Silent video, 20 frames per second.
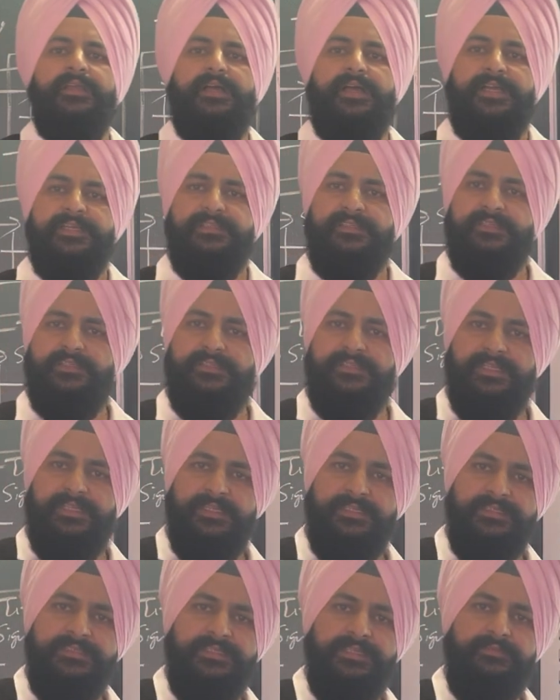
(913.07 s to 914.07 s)
either
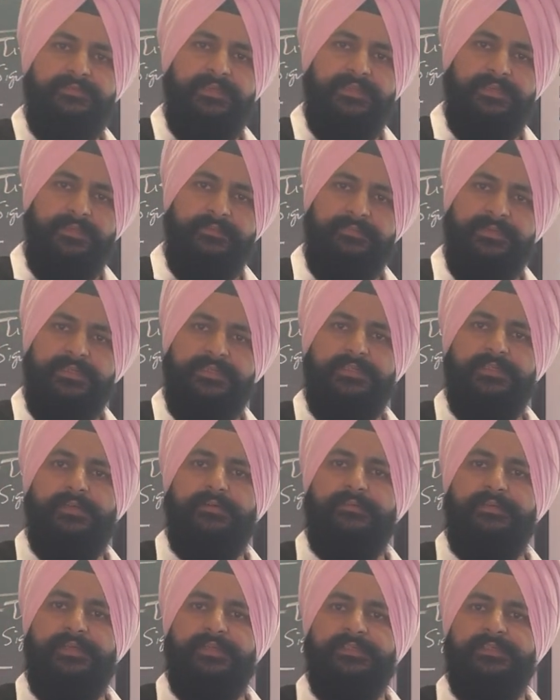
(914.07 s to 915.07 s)
there is availability
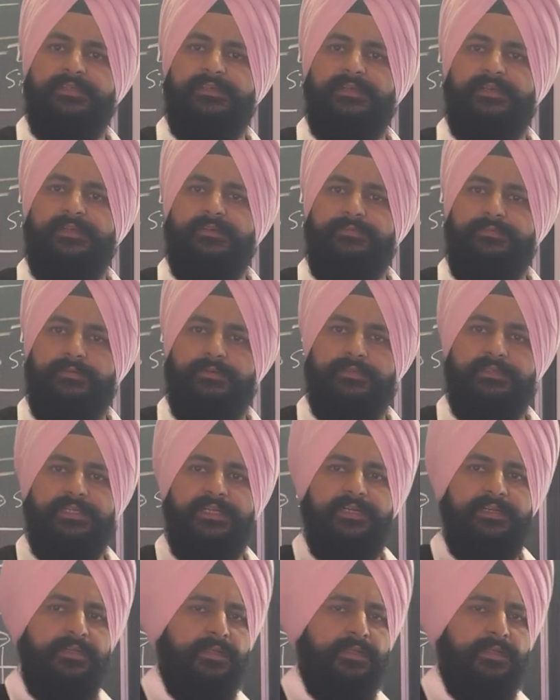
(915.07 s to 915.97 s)
of any drug for that.